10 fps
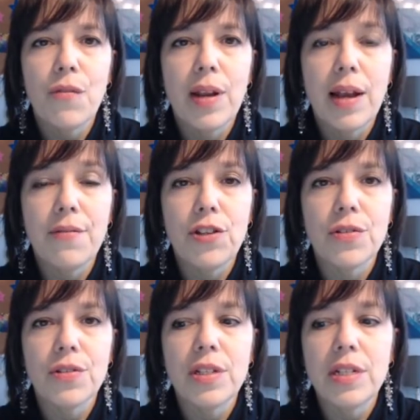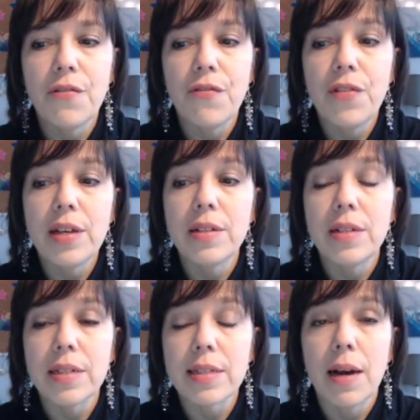when I've chosen to feel
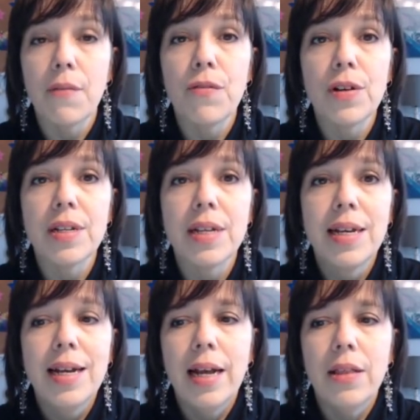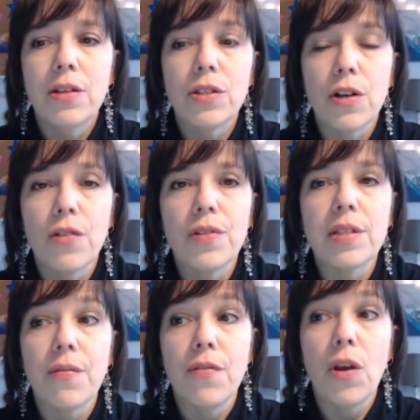discomfort in the service
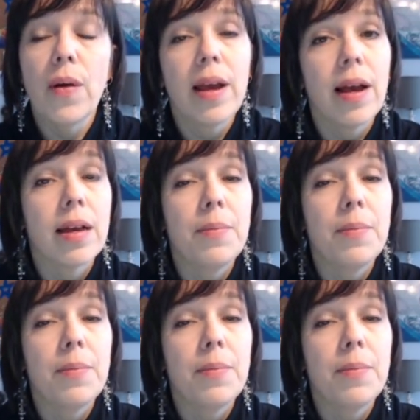of knowing I could